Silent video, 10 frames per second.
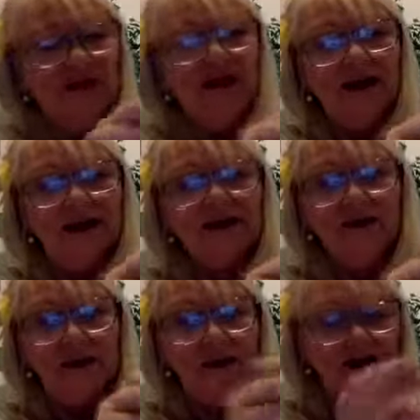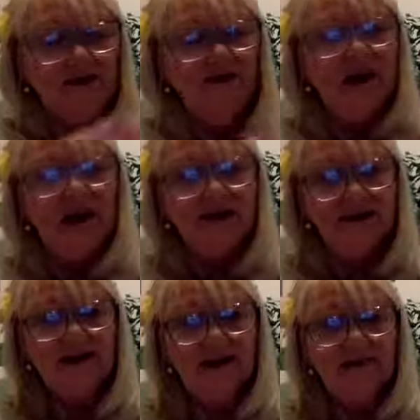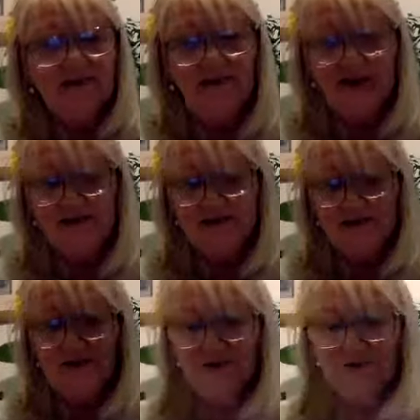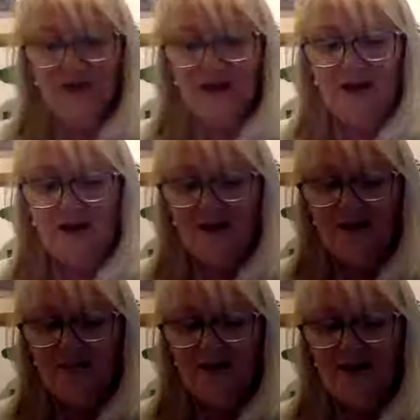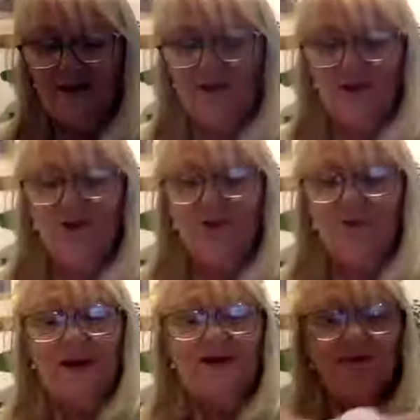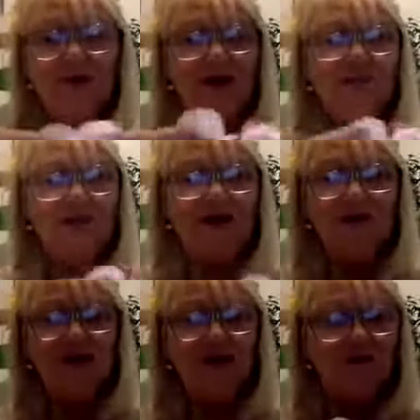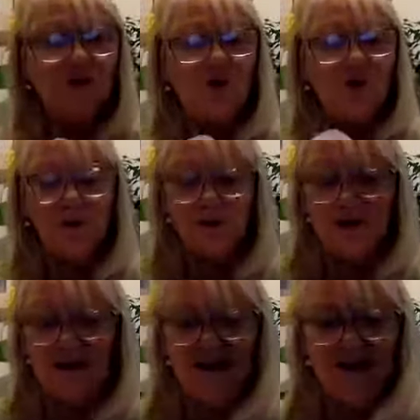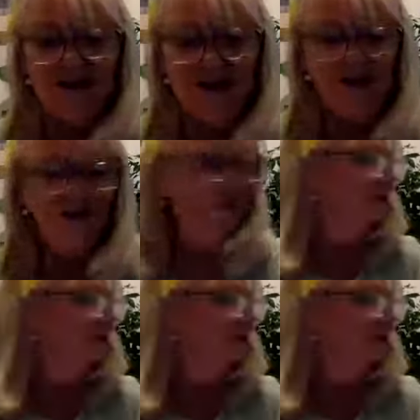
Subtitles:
a little bit careful how you take the flowers off. But then you can break them up, and they are so pretty. And you can